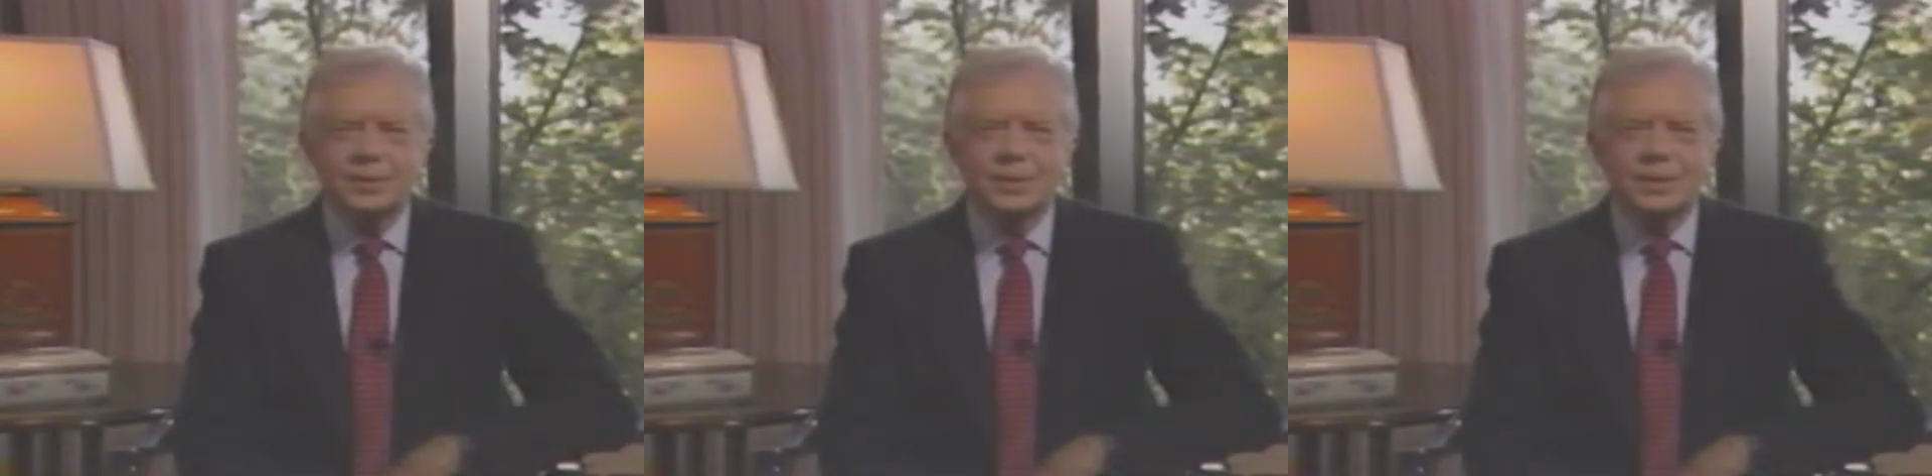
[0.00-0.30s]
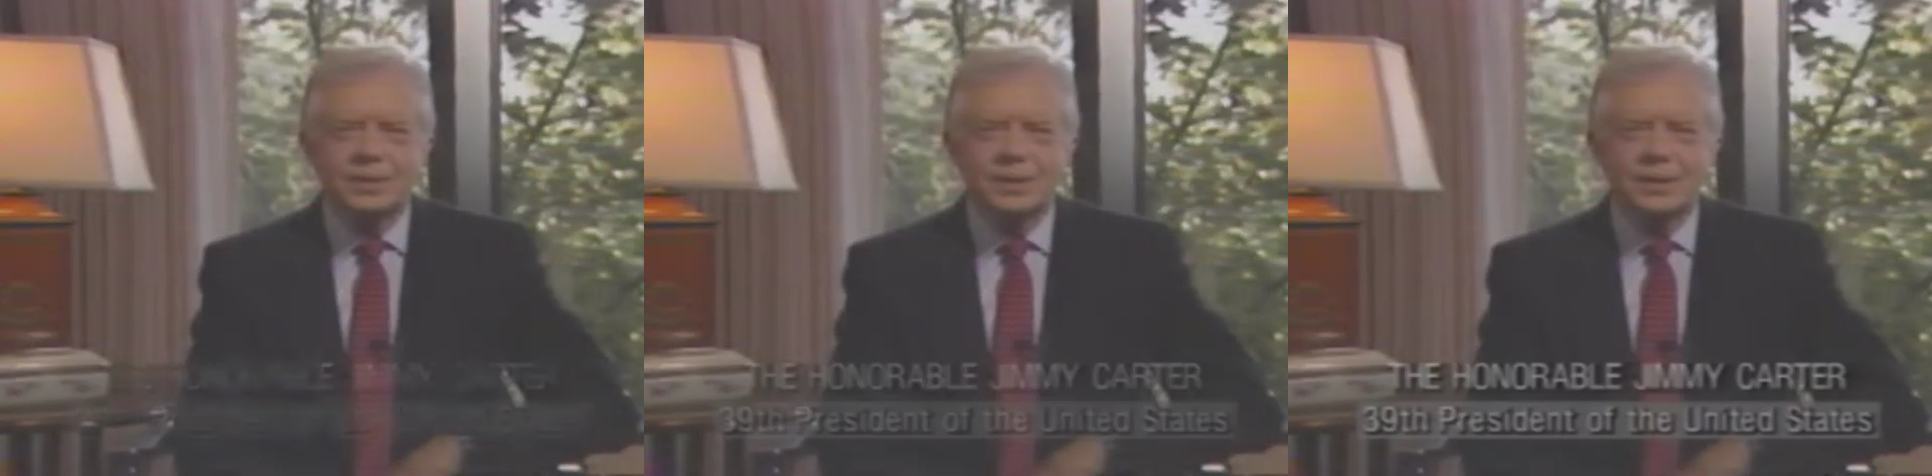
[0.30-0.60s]
I
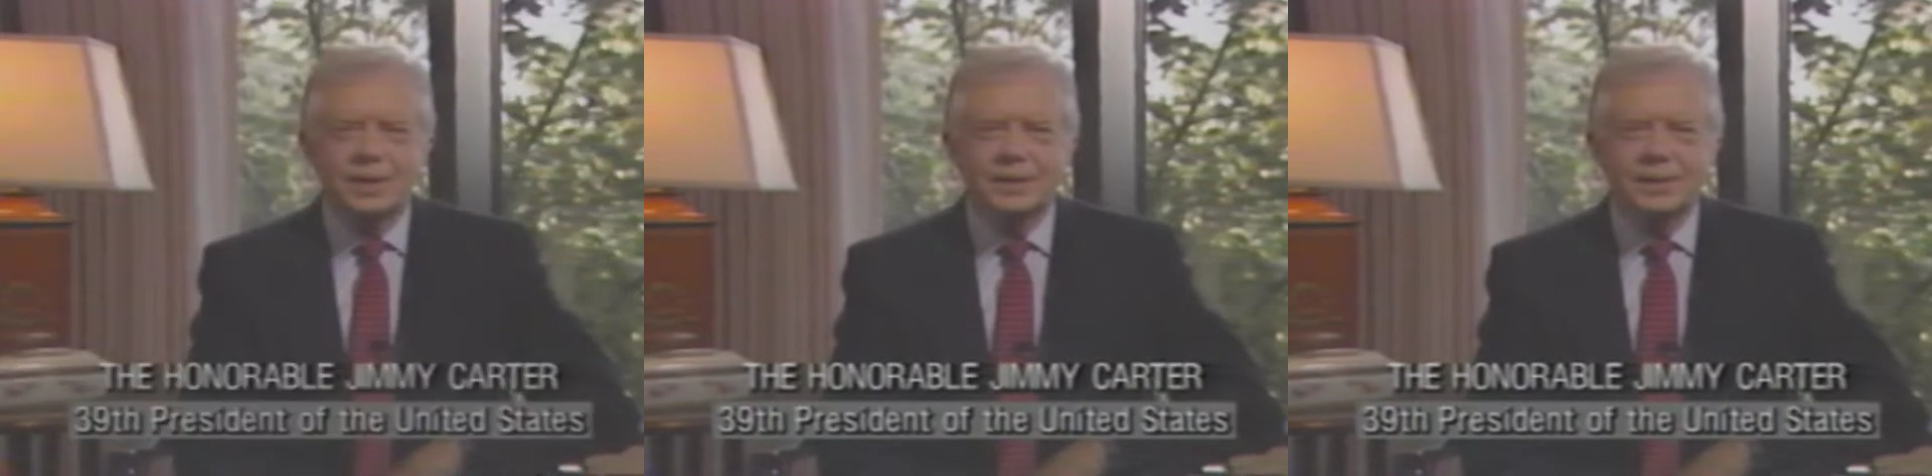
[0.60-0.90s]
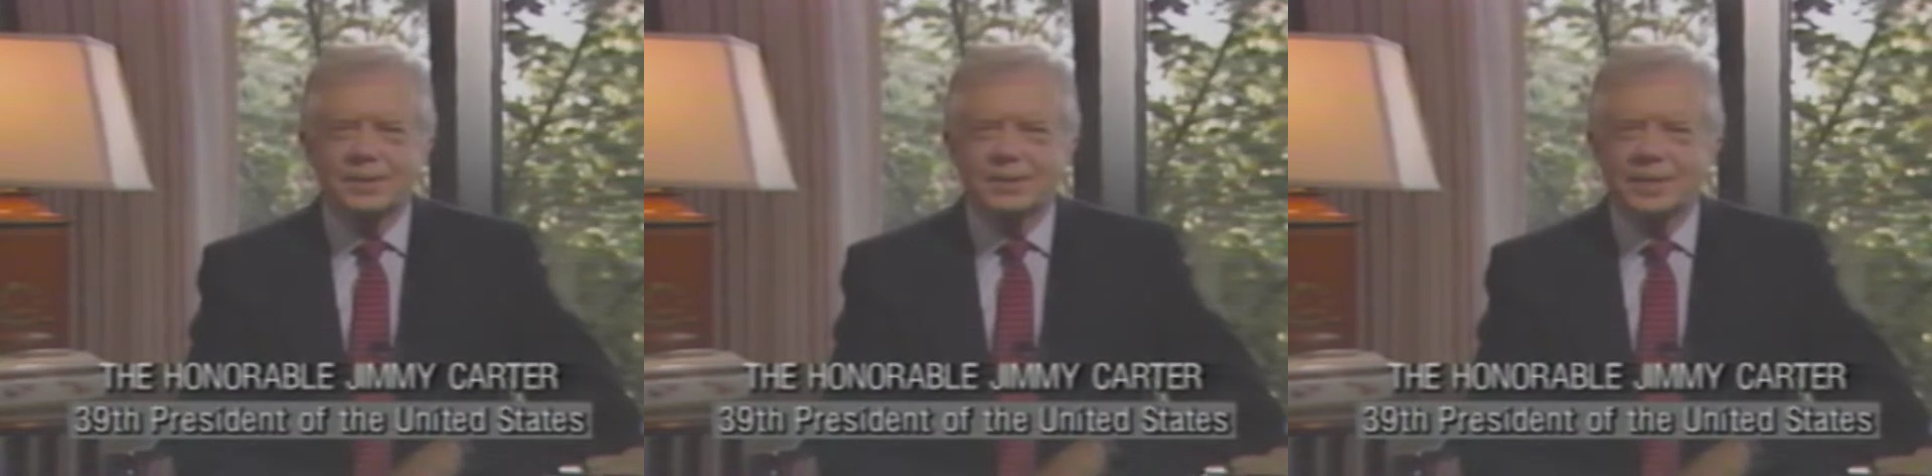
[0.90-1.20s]
first met
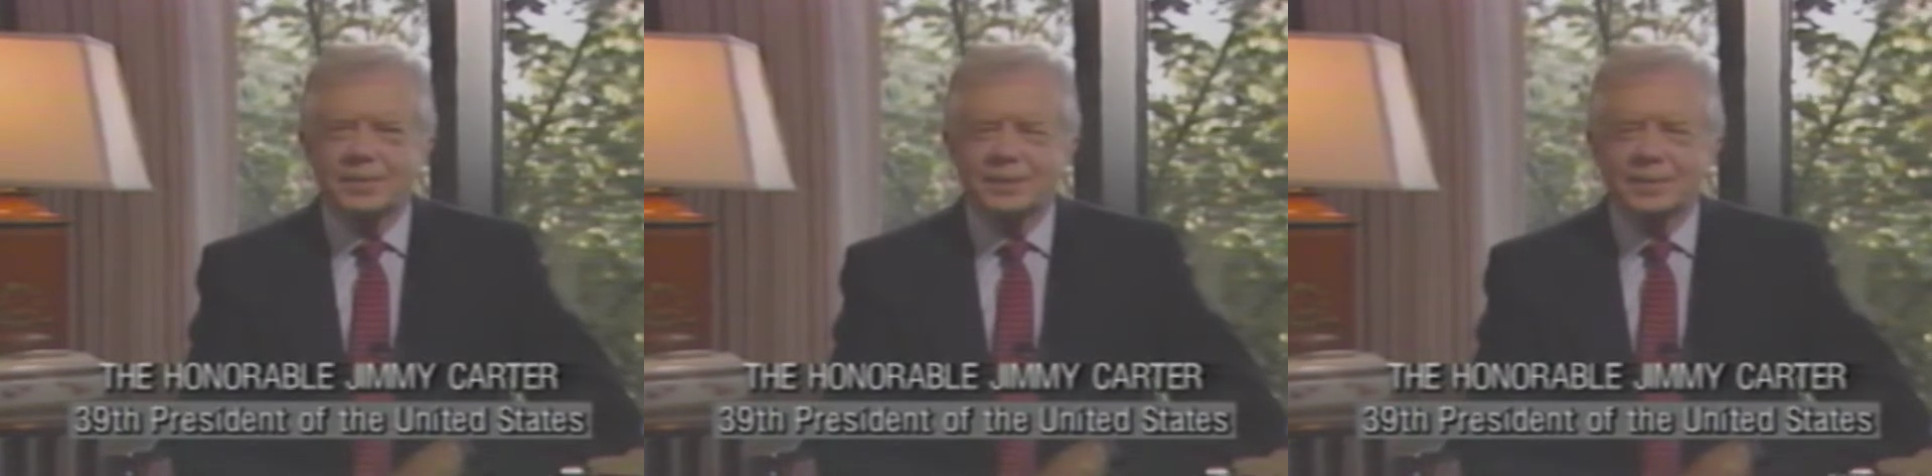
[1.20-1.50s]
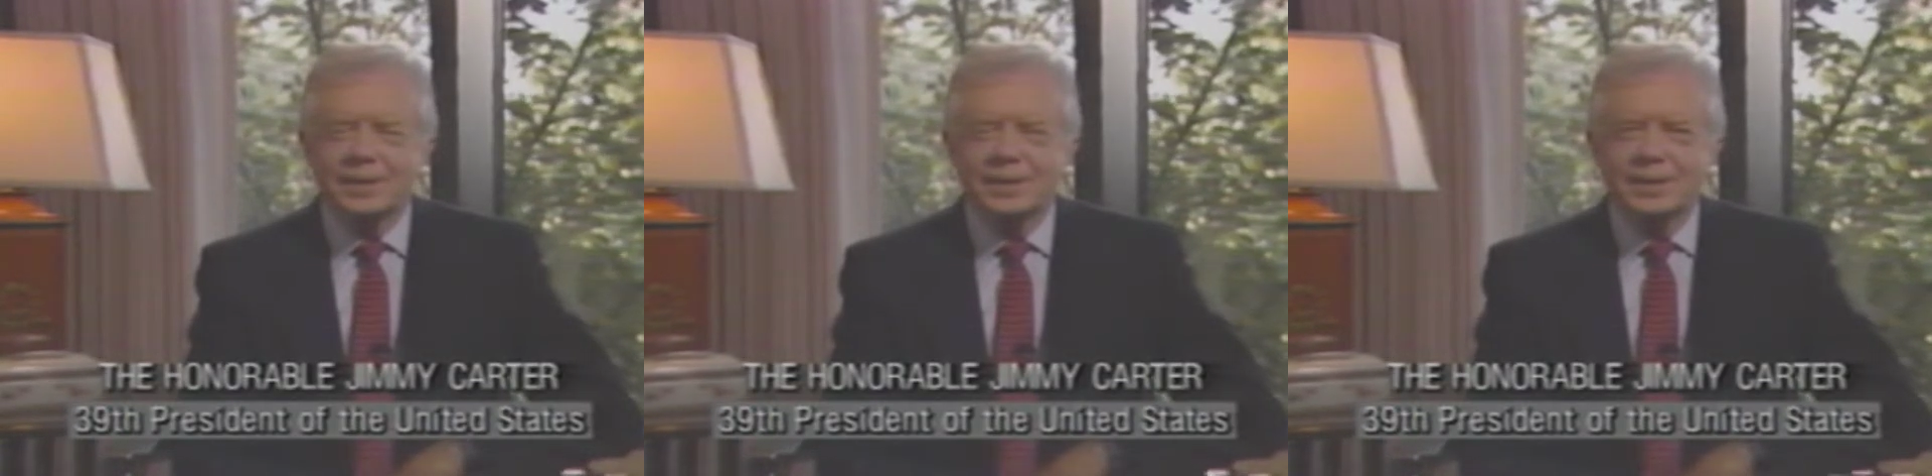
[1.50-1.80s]
His Holiness in
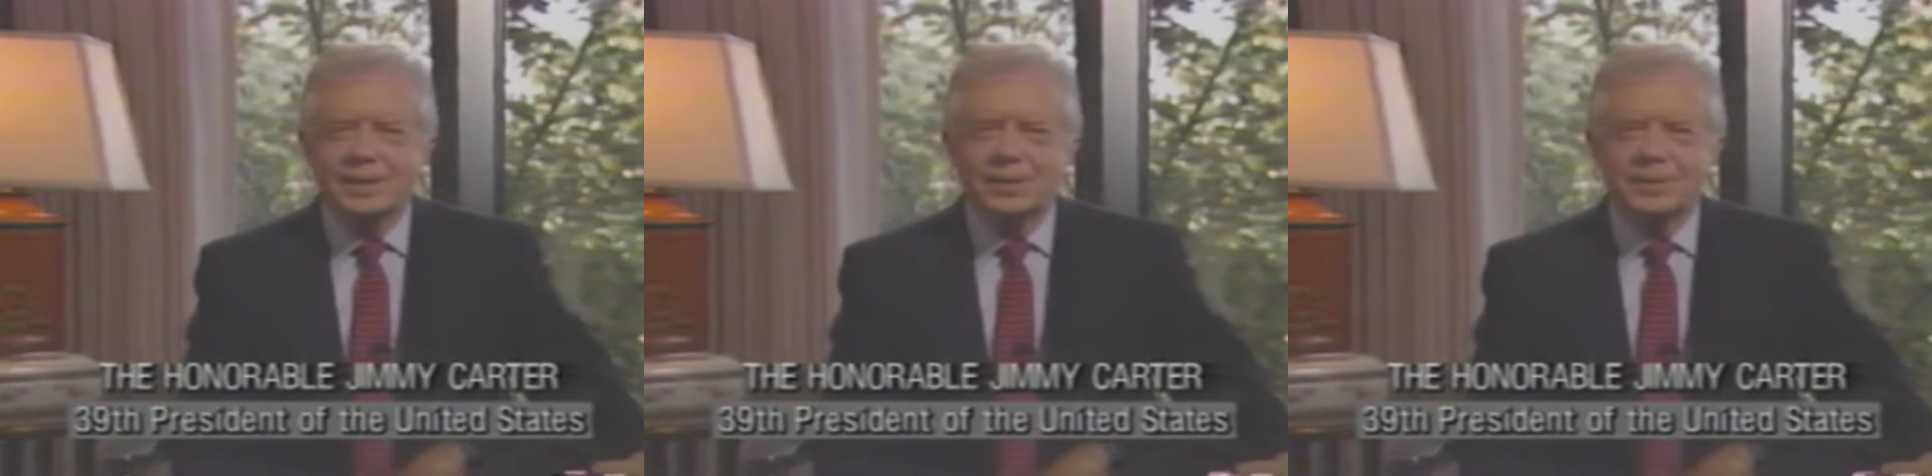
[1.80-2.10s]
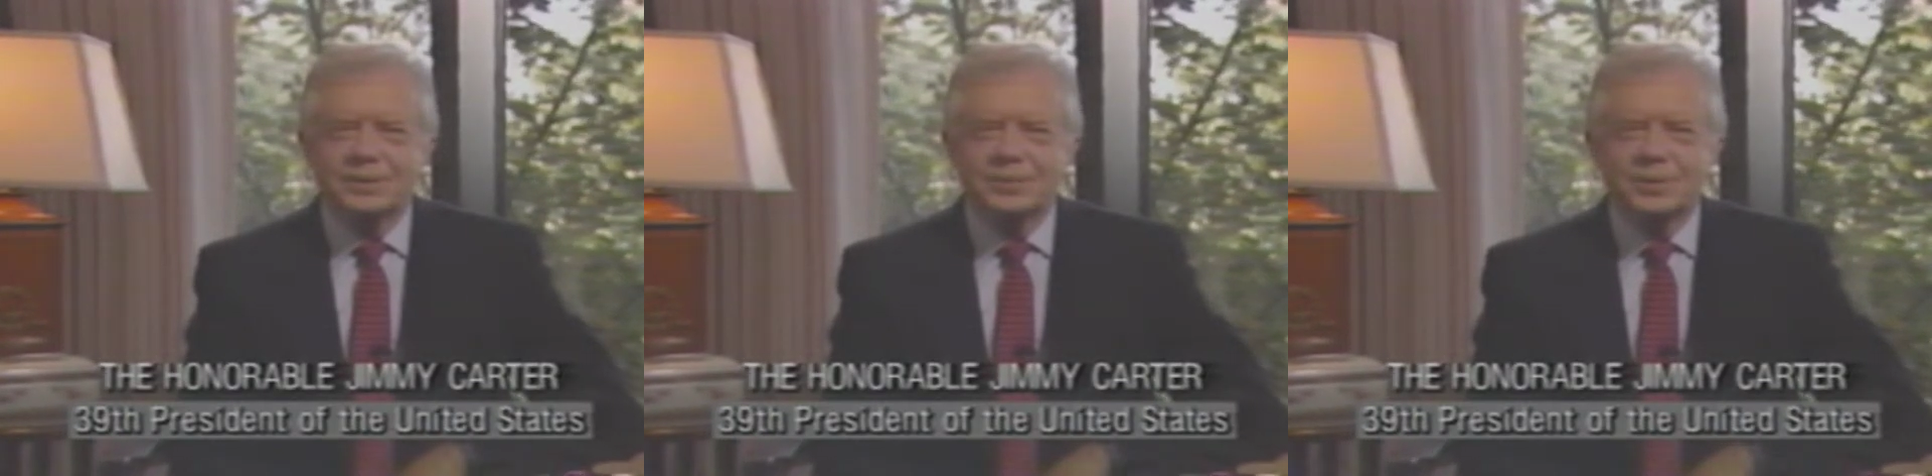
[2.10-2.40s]

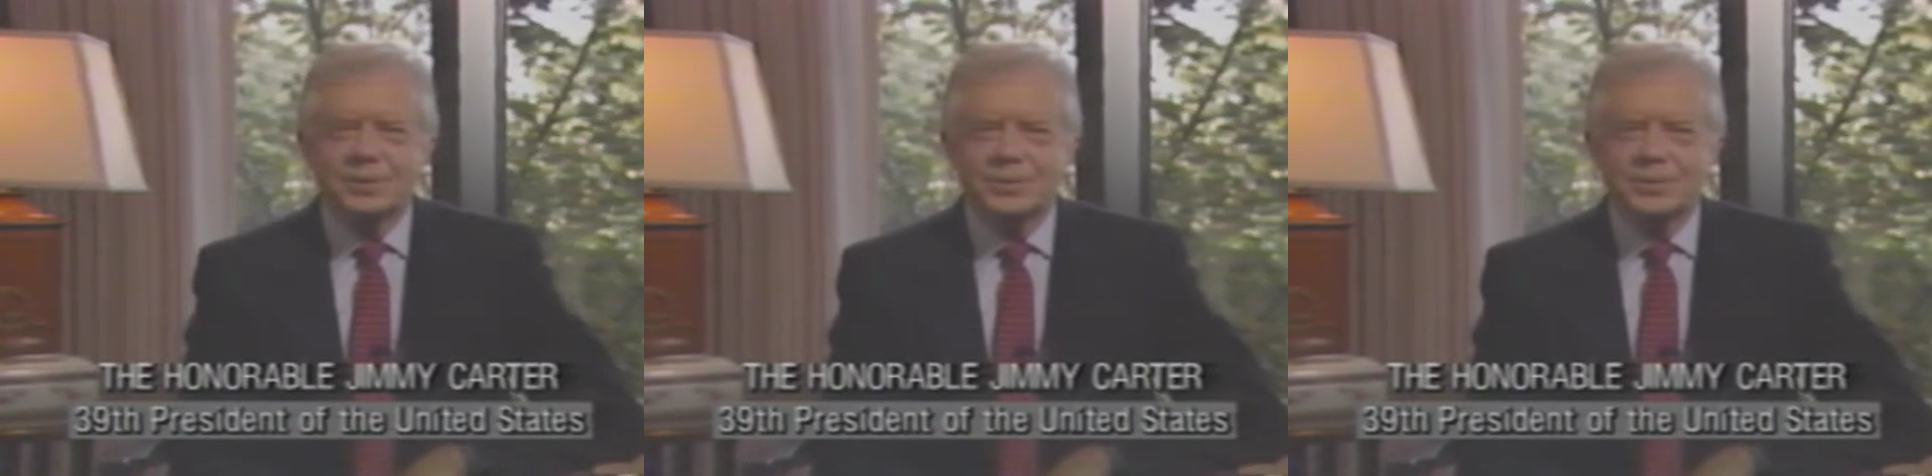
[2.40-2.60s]
1987